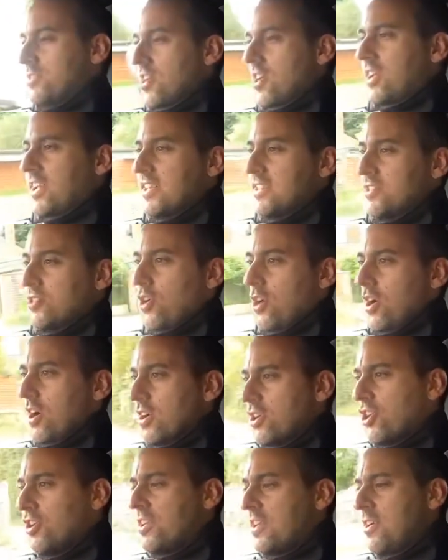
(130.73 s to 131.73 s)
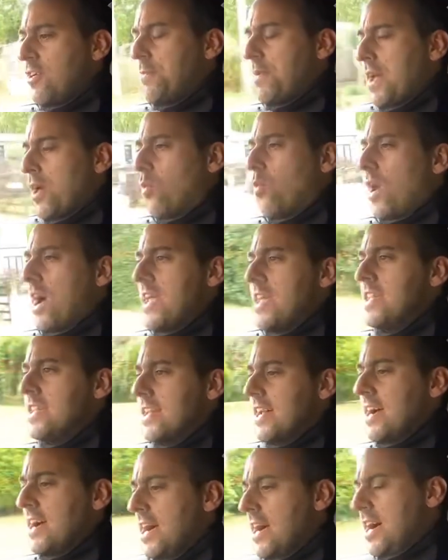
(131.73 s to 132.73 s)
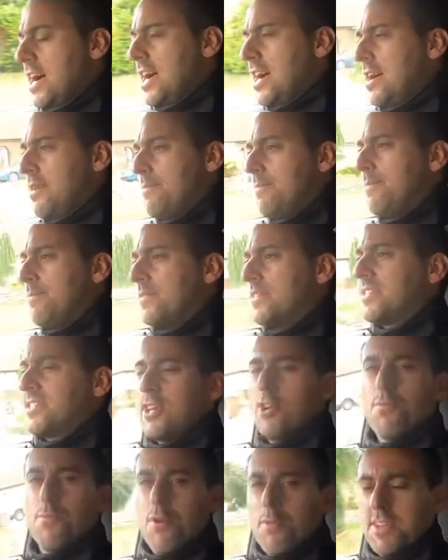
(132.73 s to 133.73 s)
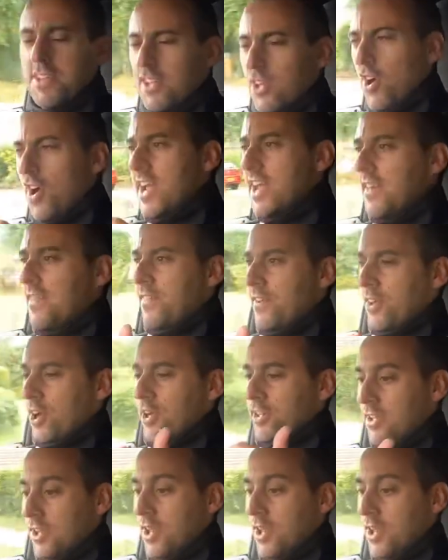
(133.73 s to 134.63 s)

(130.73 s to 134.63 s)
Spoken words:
like it's got a good little bit of weight, still probably lighter than I'd